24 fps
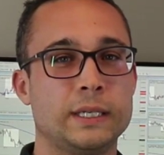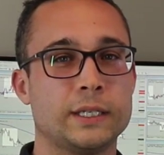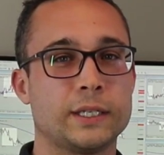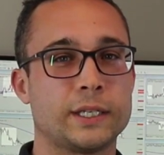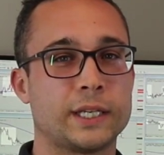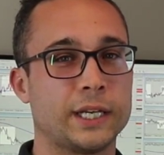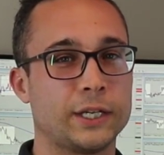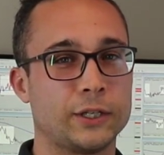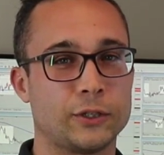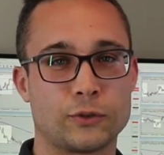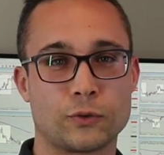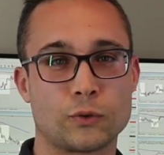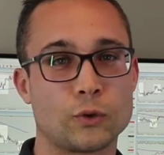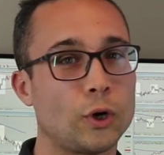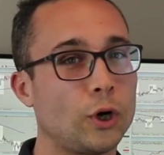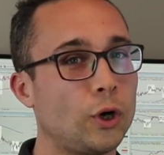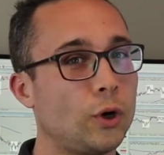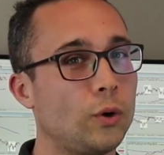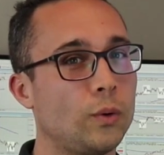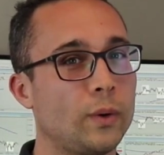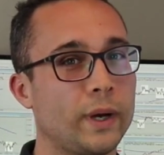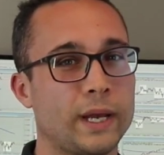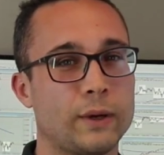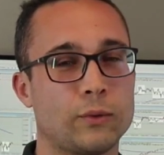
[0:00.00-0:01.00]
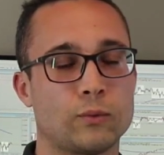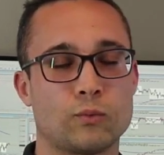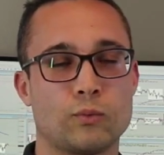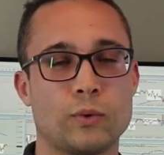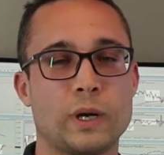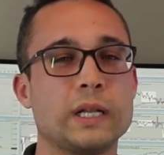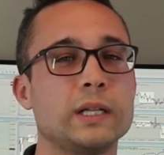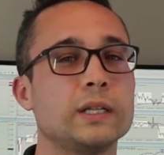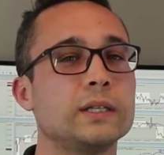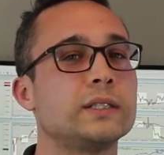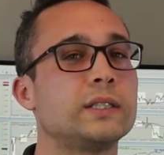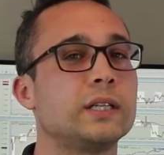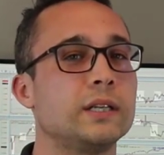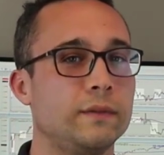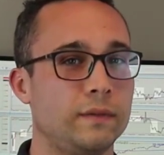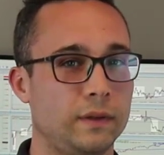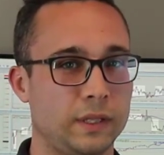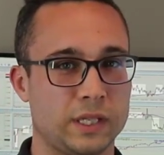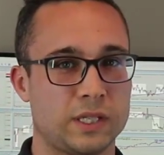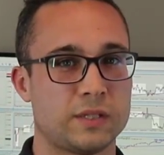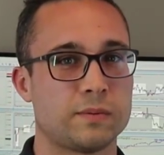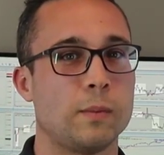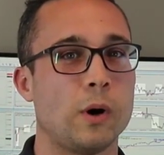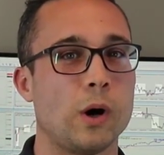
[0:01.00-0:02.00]
can grow a
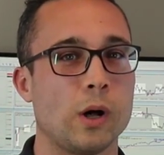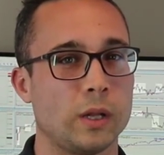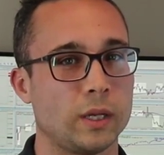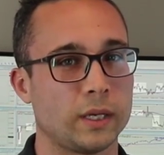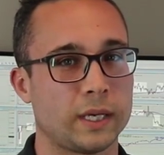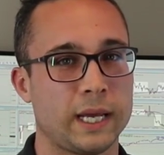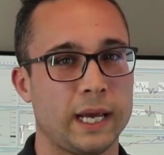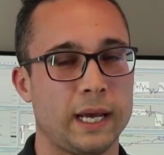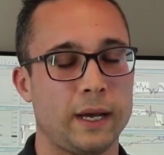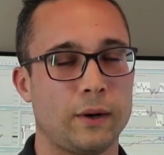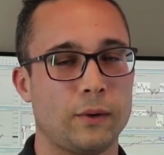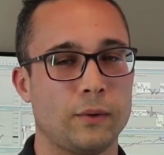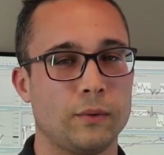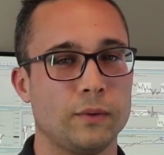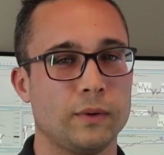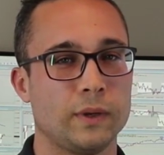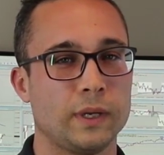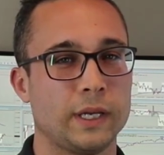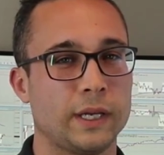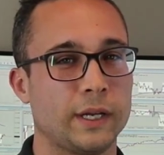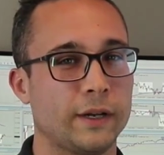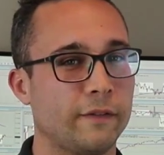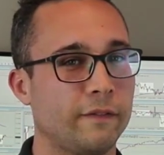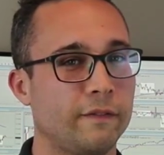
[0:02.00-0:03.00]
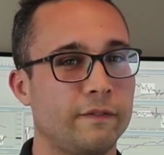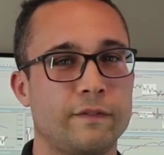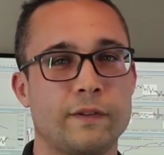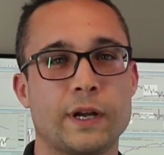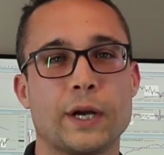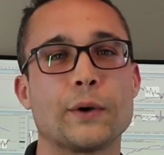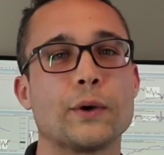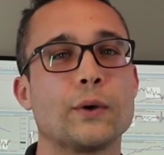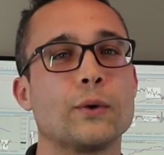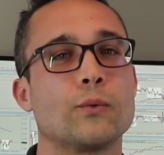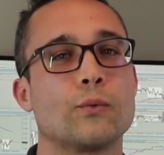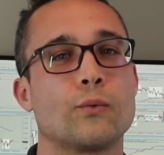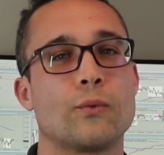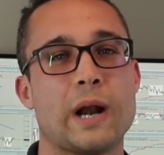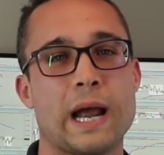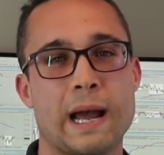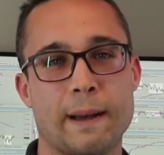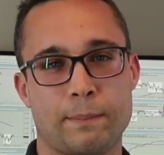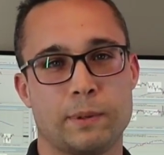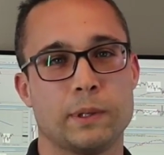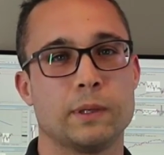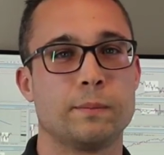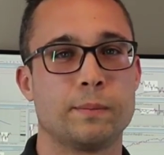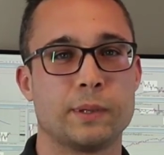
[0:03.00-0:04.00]
relatively small account in a very
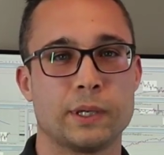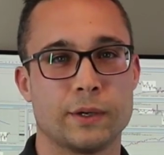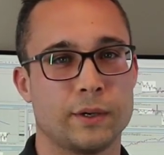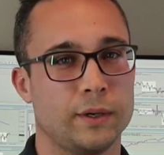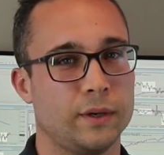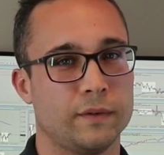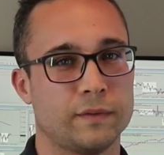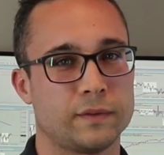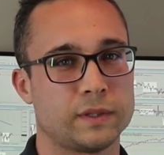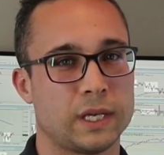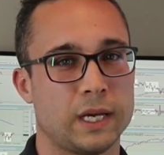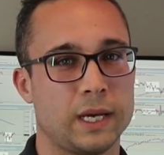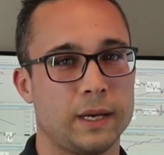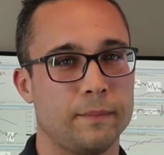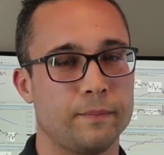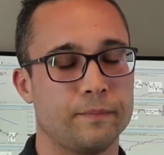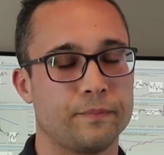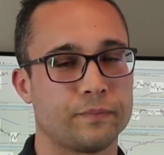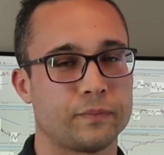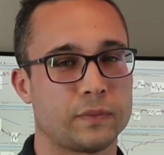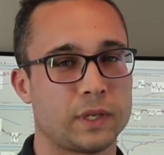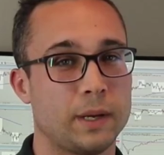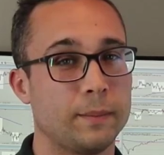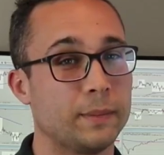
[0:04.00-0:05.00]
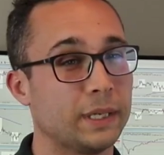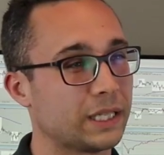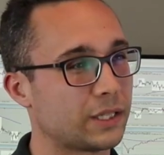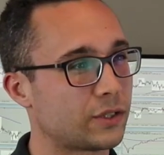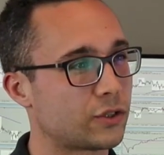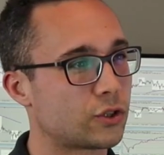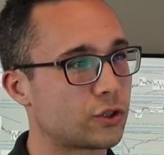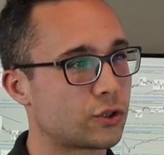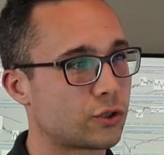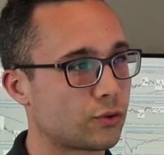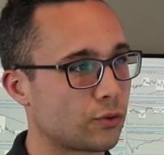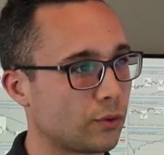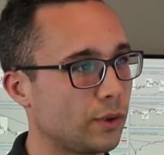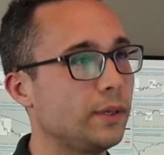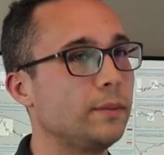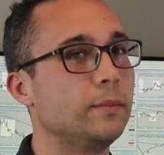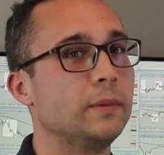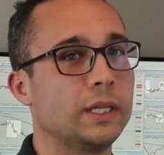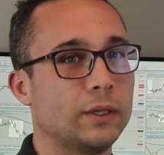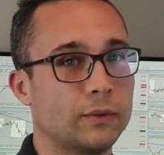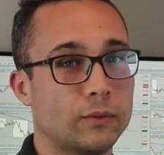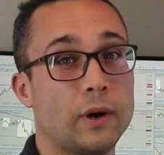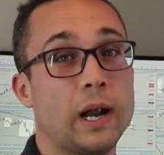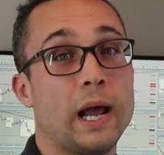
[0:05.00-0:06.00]
rapid period of time. I mean,
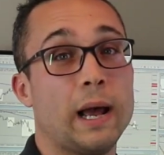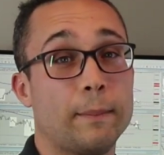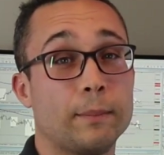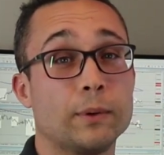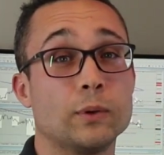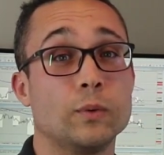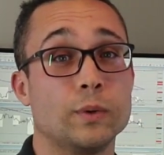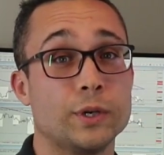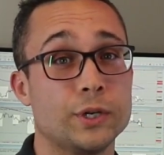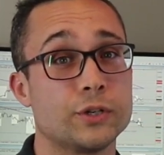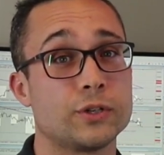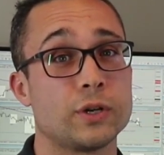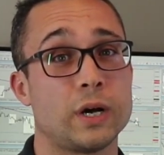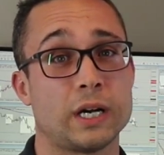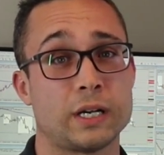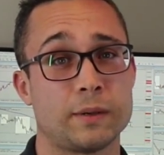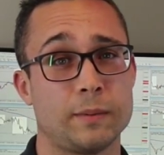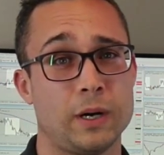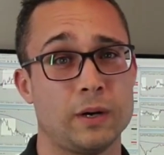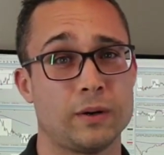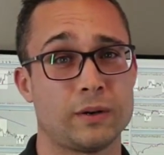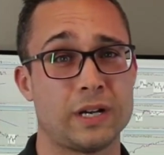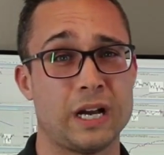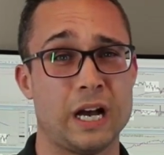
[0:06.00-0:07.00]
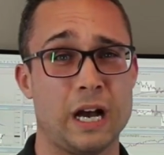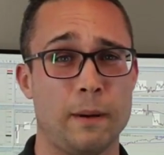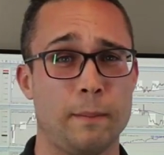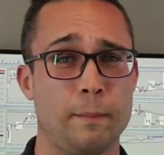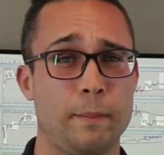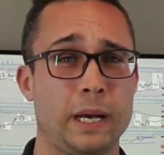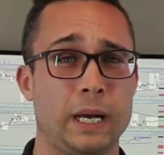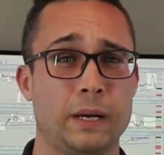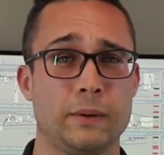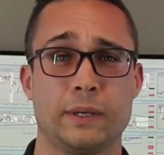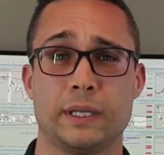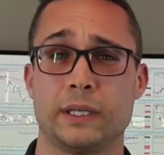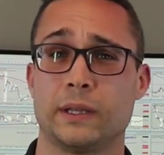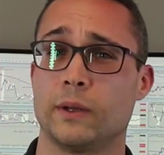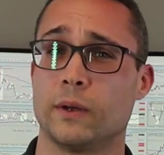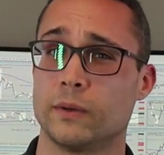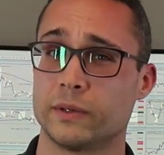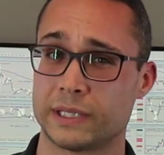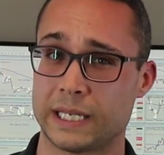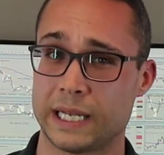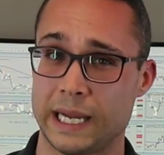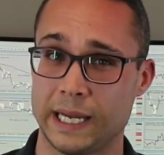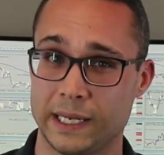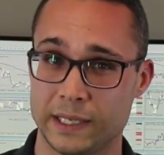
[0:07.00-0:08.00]
extremely rapid. When you talk about compounding
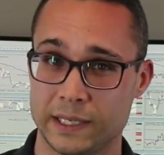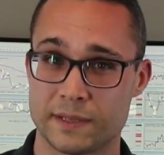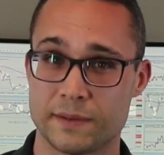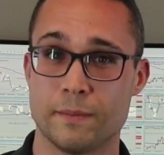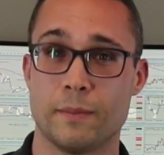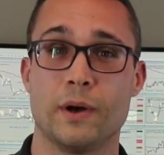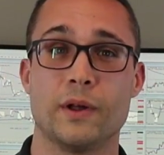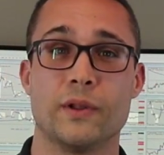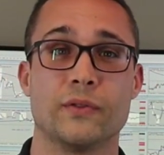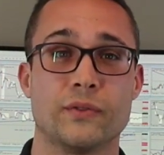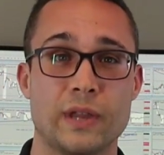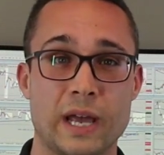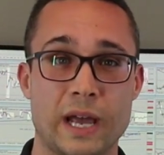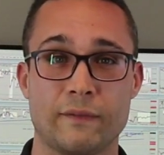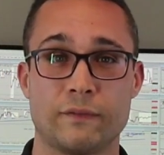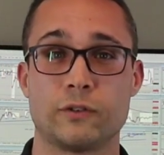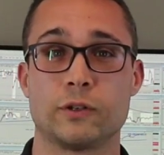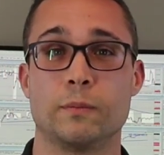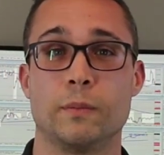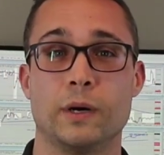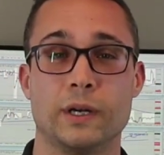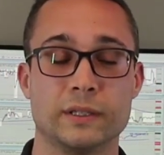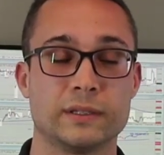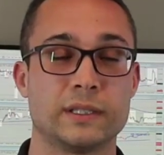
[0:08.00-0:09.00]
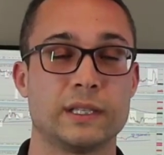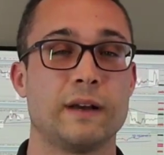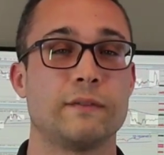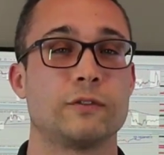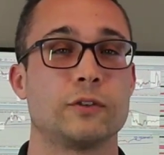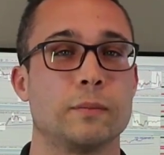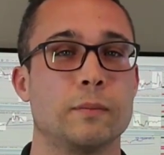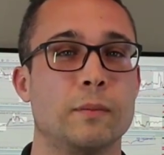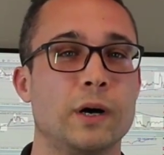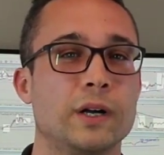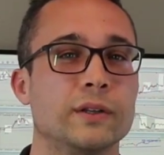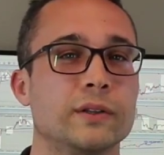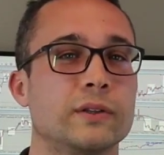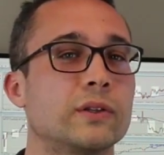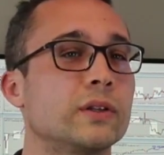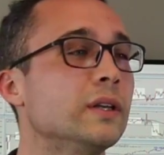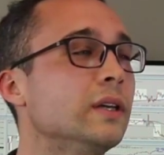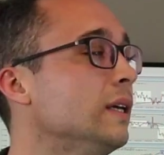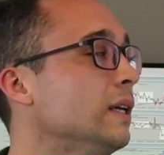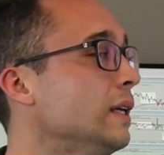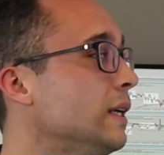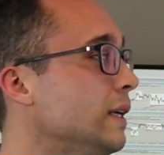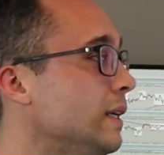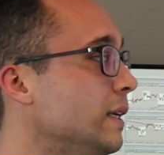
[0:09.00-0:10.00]
those gains month after month after month,
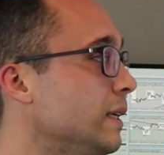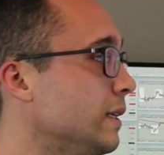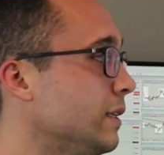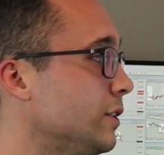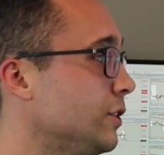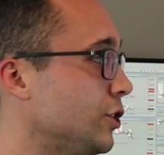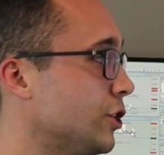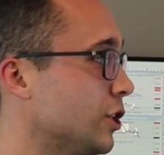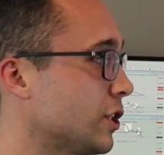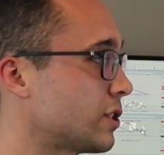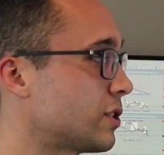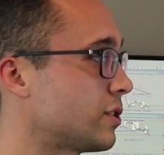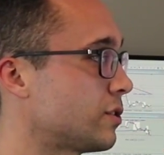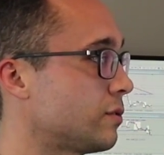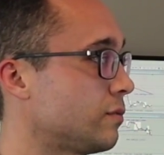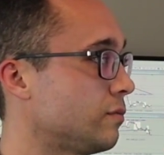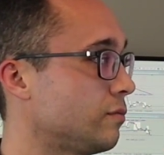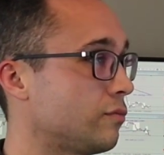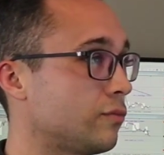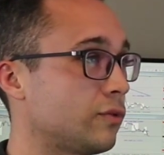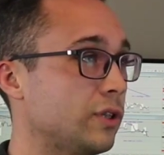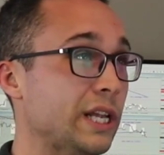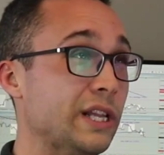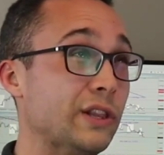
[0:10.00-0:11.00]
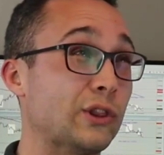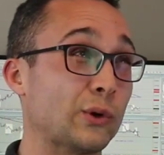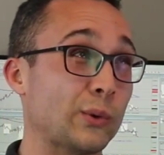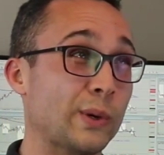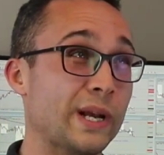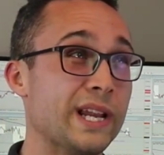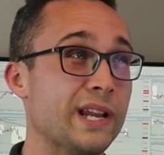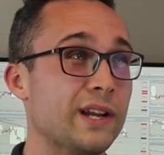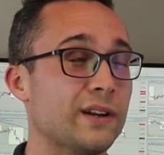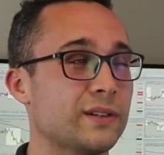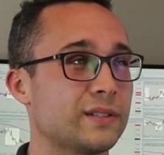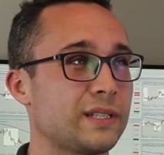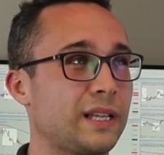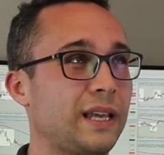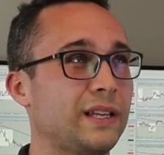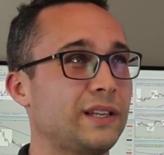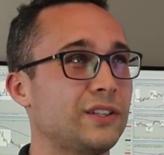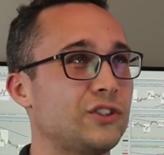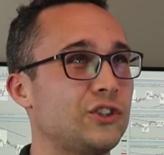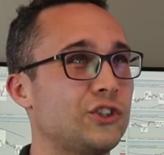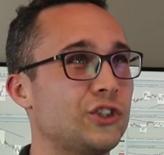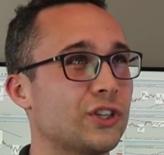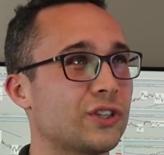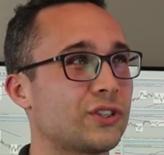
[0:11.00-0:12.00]
just in 3 years, I think
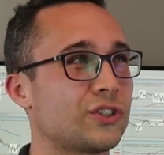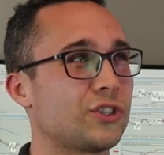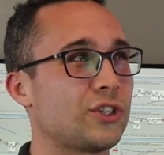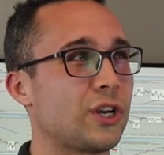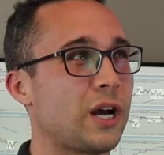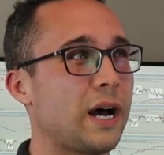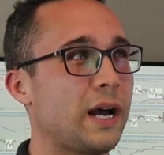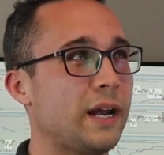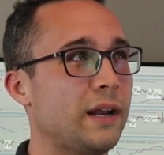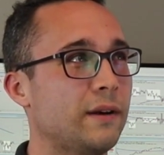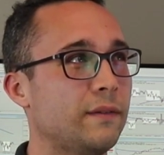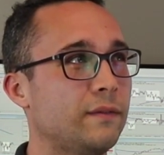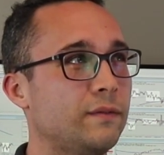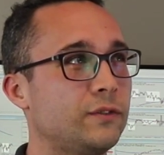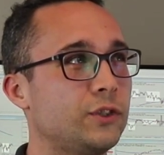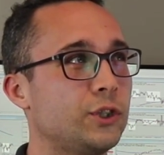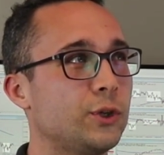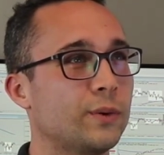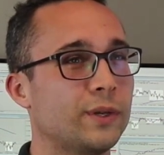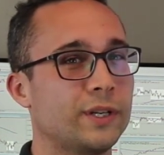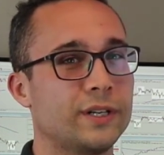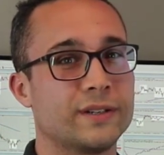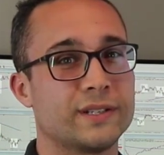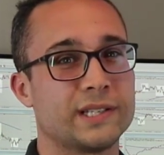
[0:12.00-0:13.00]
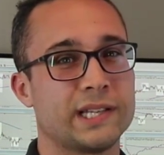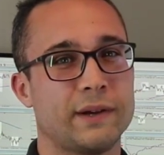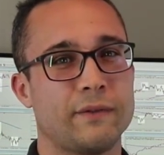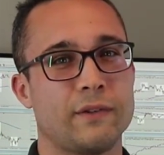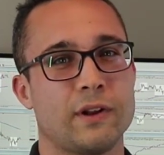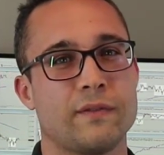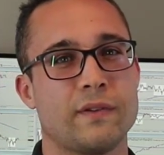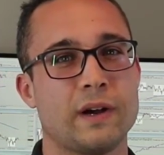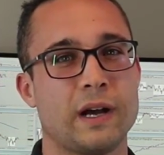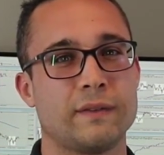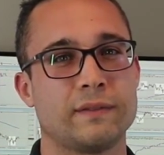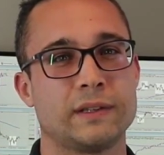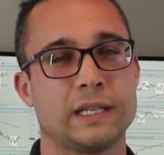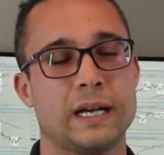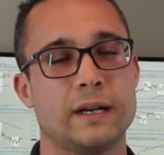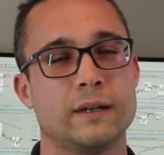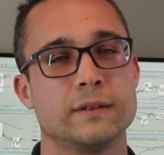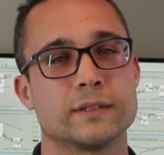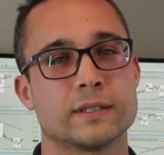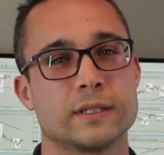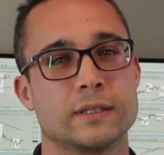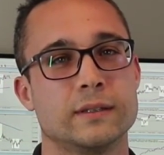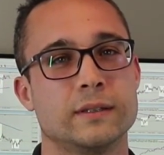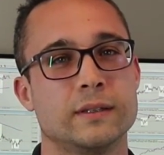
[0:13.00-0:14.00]
it's just shy of
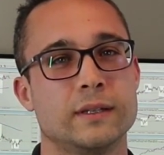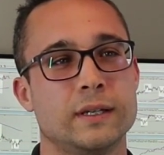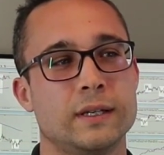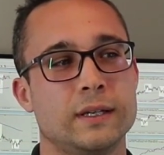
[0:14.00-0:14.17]
275,000.